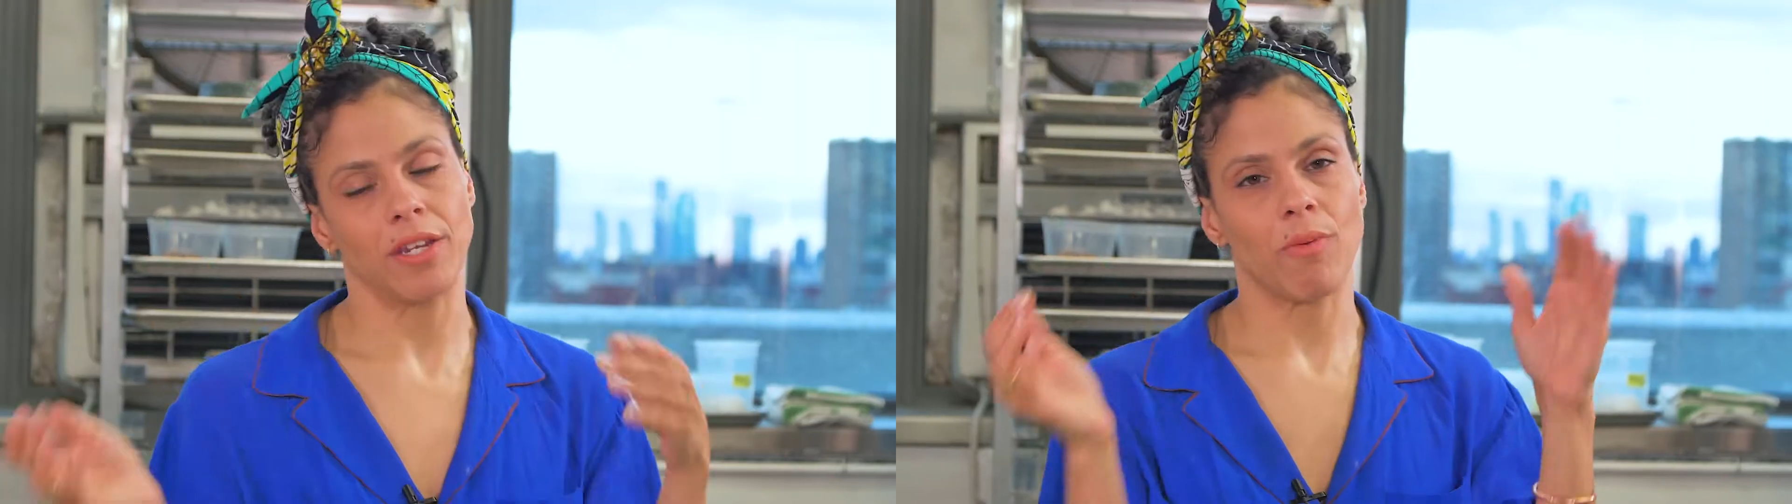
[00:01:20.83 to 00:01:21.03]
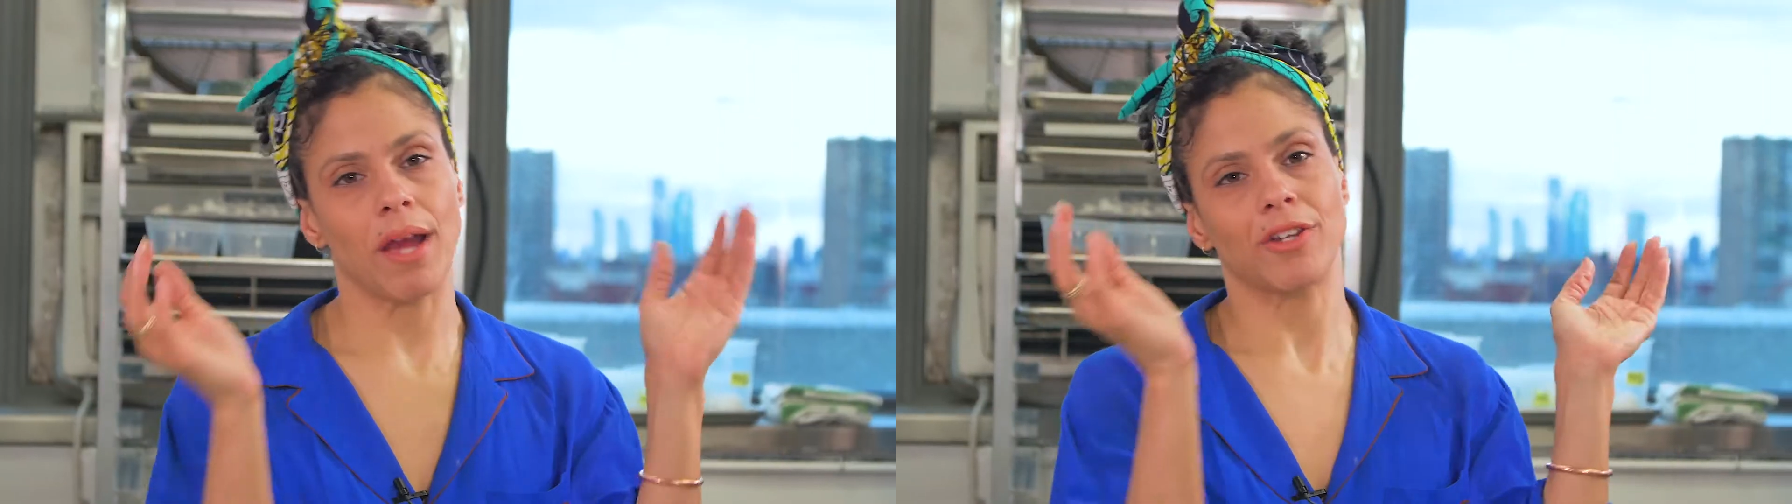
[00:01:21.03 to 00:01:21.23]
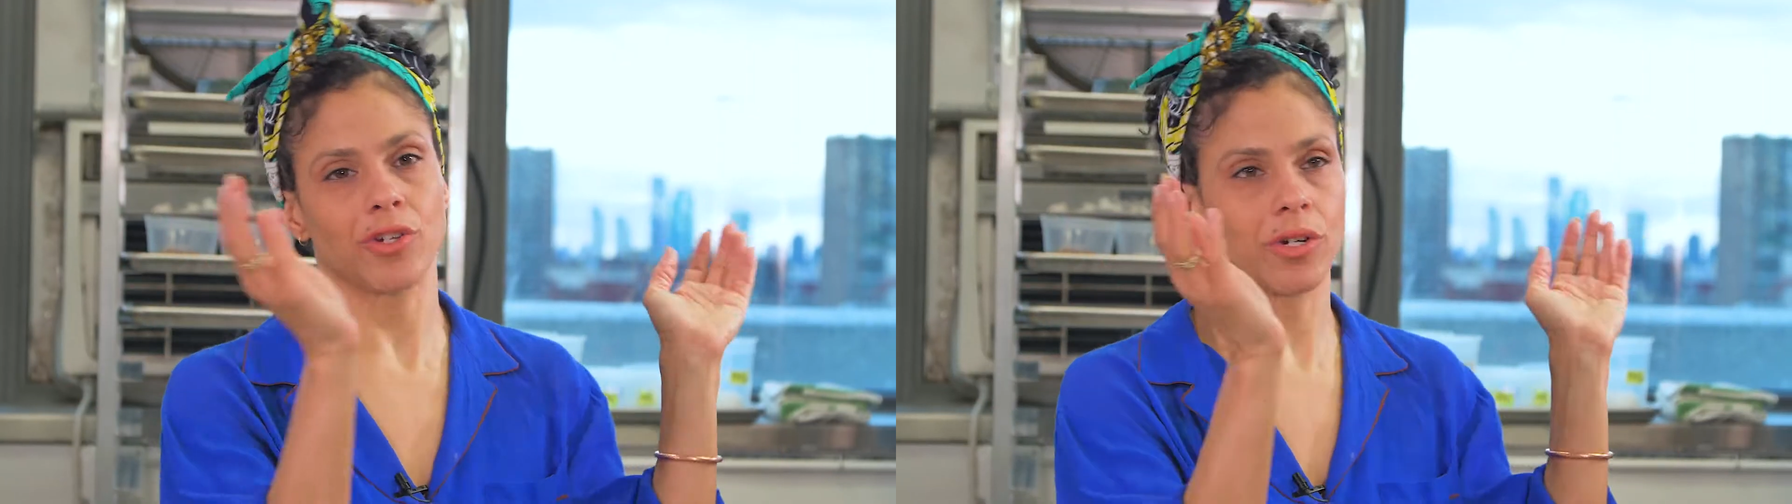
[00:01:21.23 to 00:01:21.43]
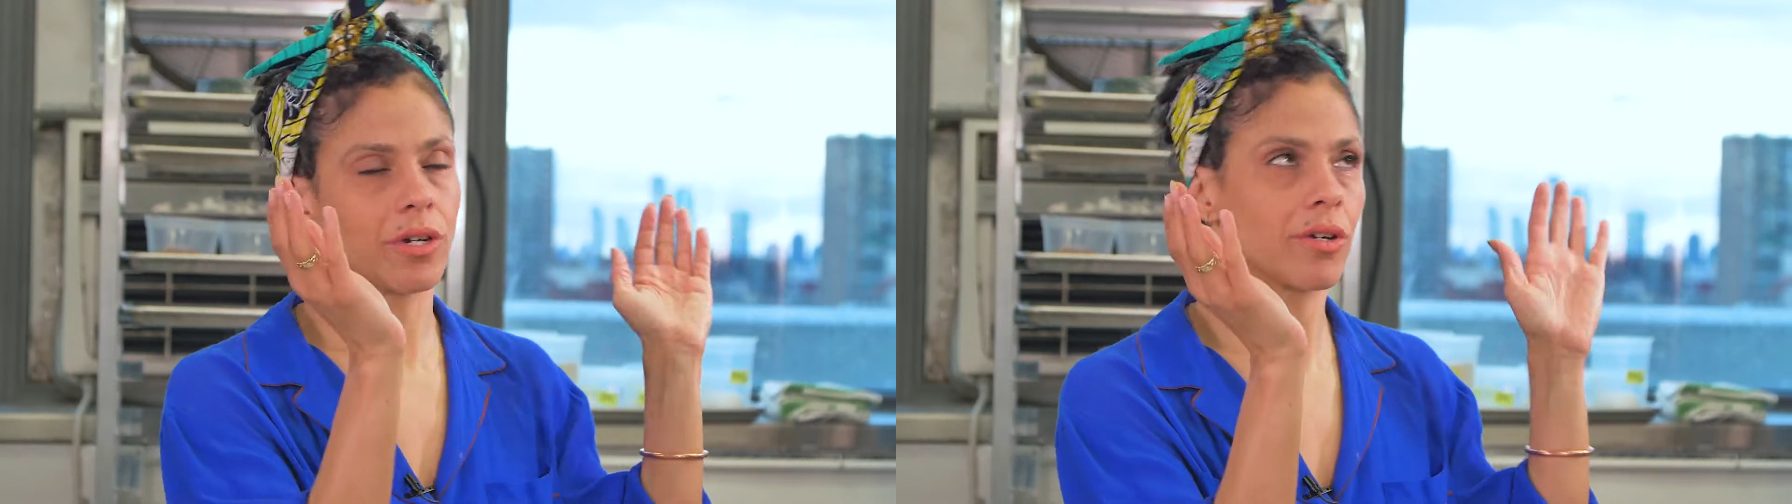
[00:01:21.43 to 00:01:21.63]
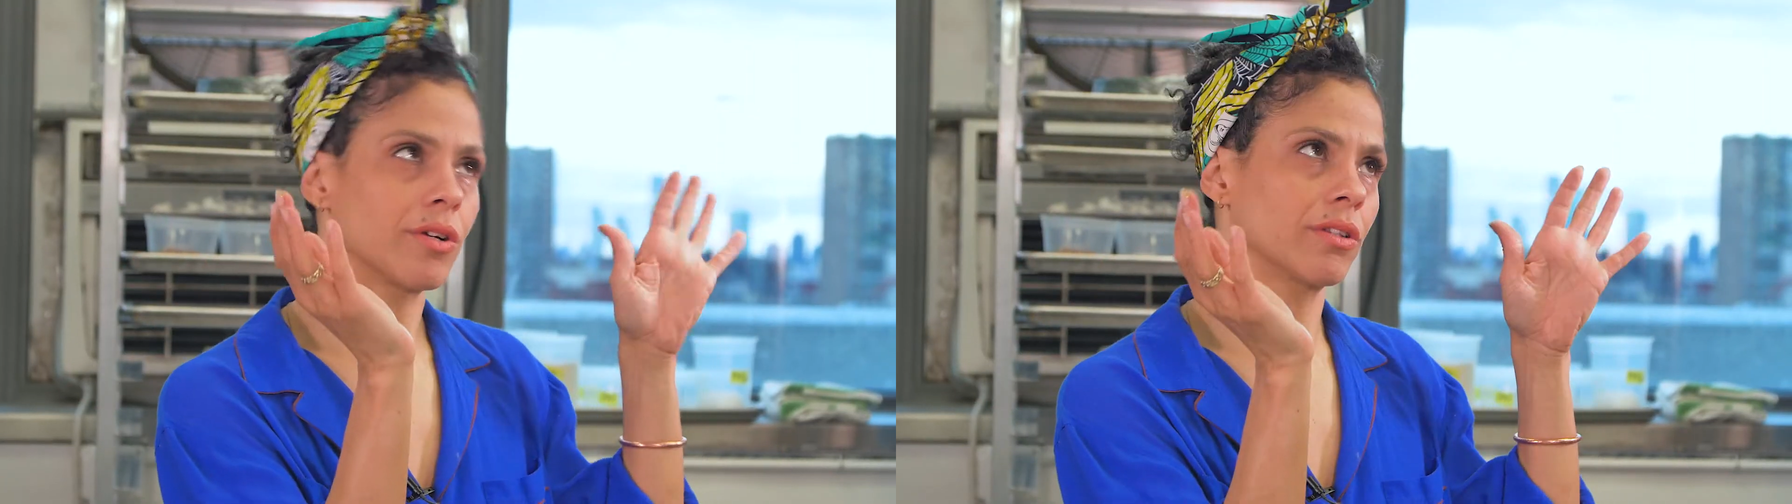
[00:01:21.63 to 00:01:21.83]
then you add
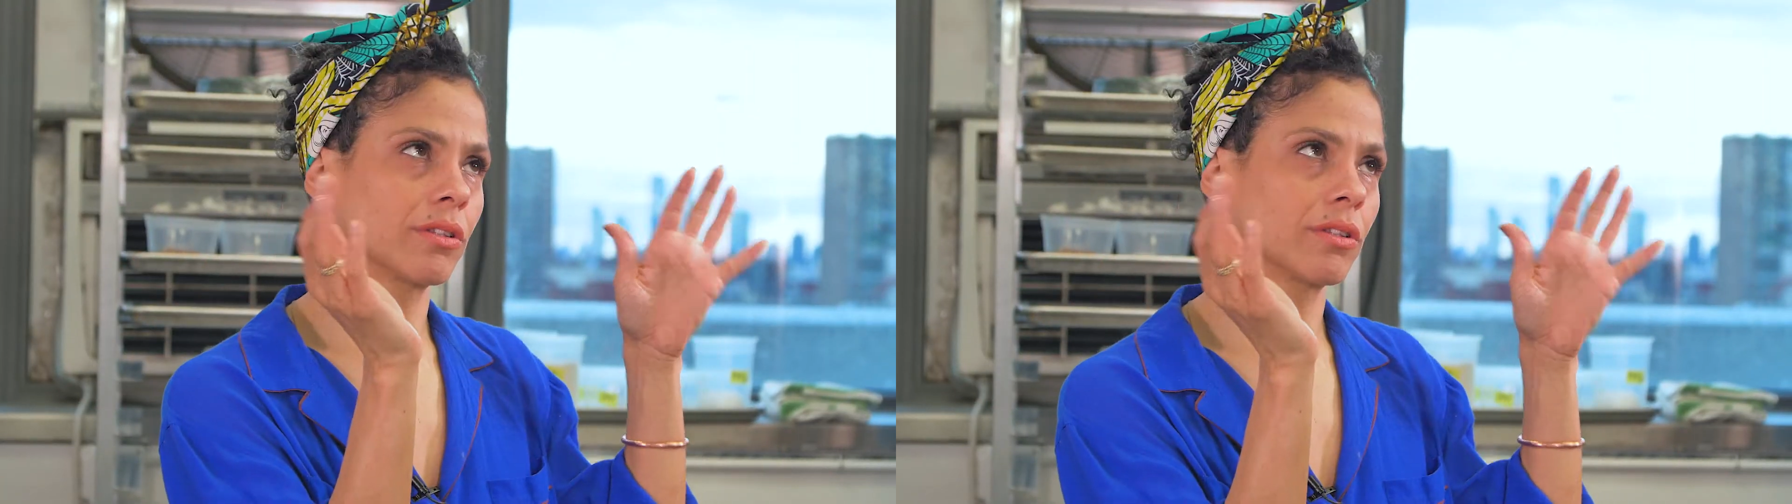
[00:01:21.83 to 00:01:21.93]
your